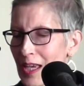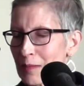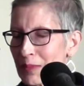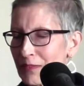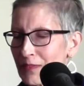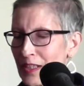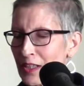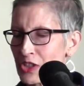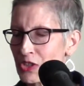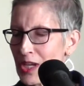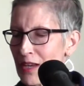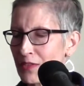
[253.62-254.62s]
And by fellow
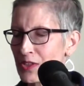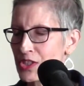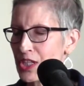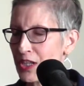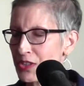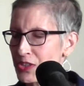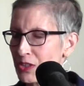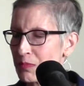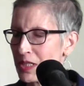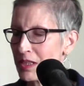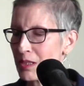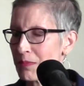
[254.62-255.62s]
travelers, I also
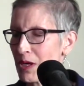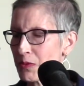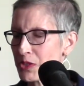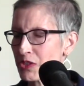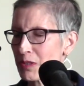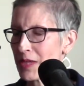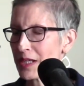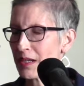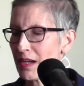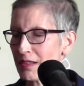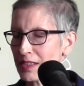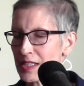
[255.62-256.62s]
mean the poetry my
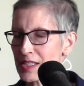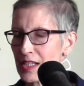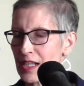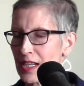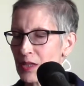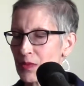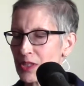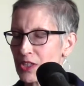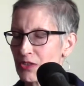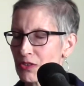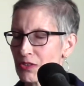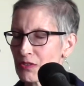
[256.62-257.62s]
colleagues and I were
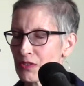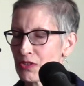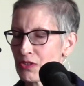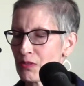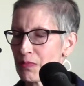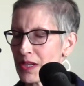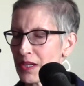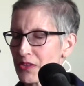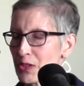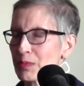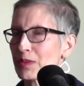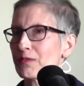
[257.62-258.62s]
introduced to by
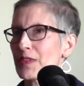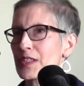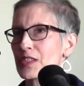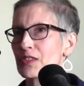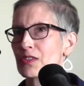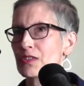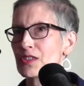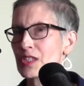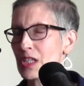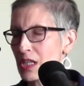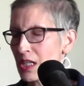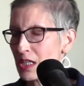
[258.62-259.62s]
other
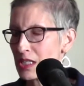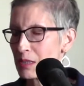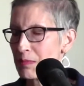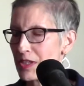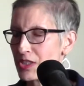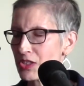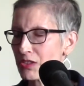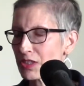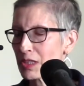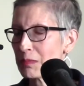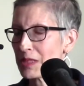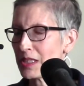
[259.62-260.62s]
professors,
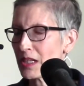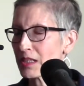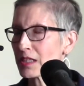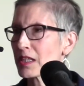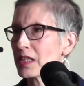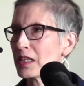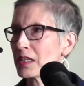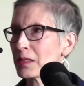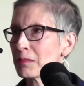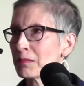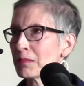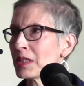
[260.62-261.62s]
especially Myung
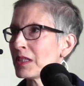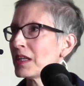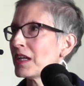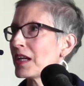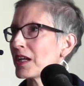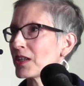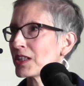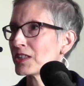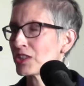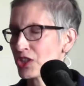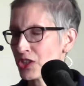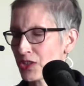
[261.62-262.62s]
Kim,
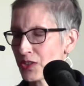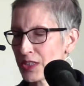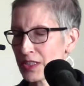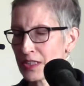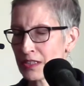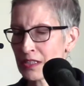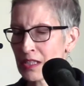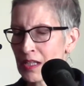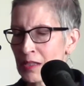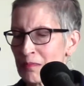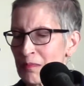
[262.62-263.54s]
Aaron Shuren,